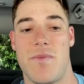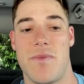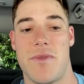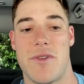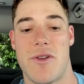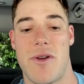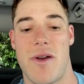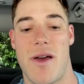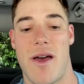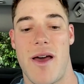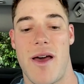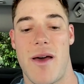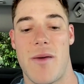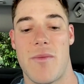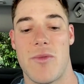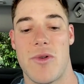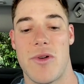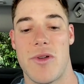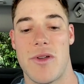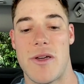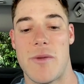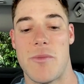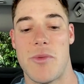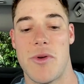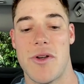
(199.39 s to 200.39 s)
So I'm
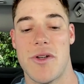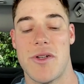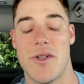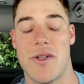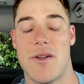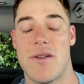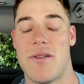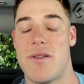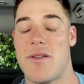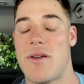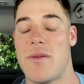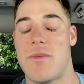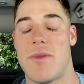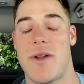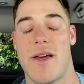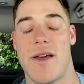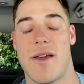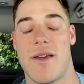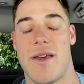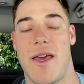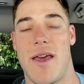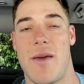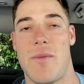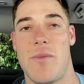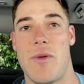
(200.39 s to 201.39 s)
really appreciative of them, and
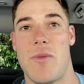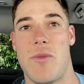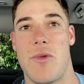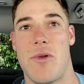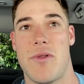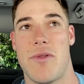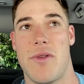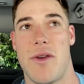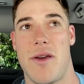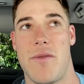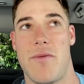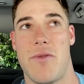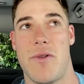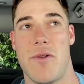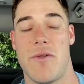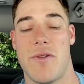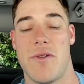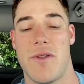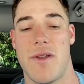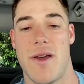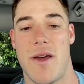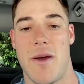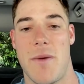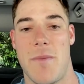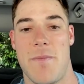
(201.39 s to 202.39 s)
I can't be more thankful
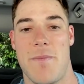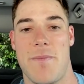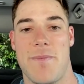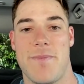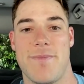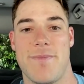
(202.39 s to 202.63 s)
for that.